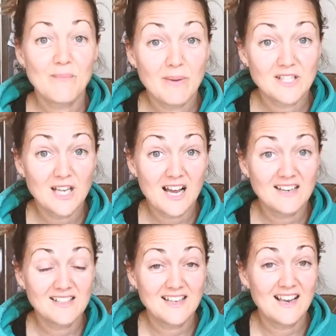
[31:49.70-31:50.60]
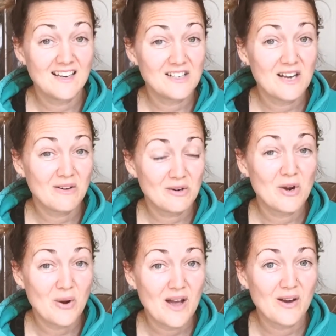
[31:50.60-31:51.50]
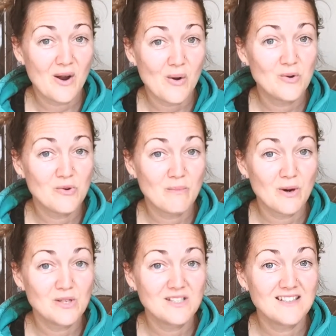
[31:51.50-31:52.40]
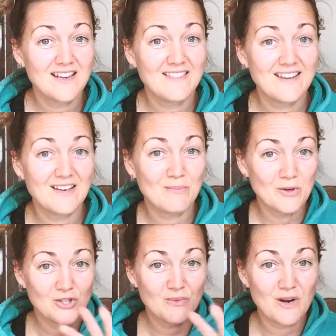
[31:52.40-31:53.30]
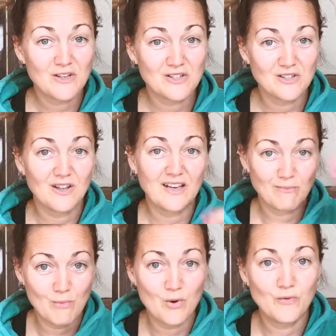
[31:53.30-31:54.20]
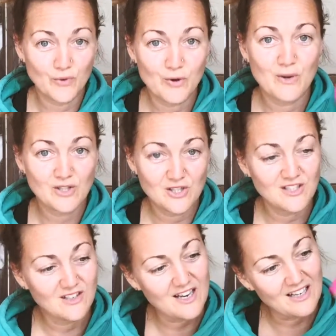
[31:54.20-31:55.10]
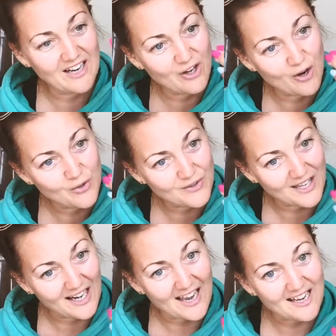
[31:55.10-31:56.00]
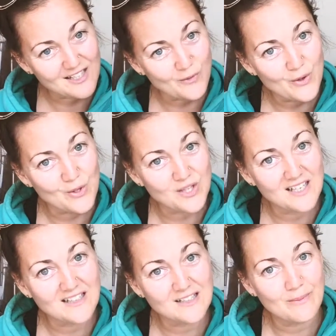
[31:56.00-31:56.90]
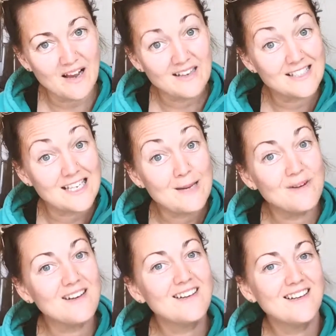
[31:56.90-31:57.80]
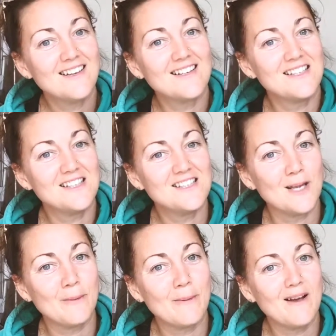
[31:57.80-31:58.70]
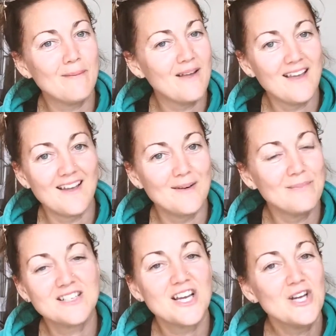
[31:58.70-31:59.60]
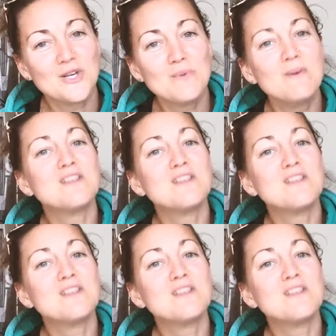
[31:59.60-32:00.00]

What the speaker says: But to understand and how to know how to own your emotions and then push your emotions, like move through your emotions and like go through the layers of what you think it's about deeper into this deeper part, man, bitch, you'll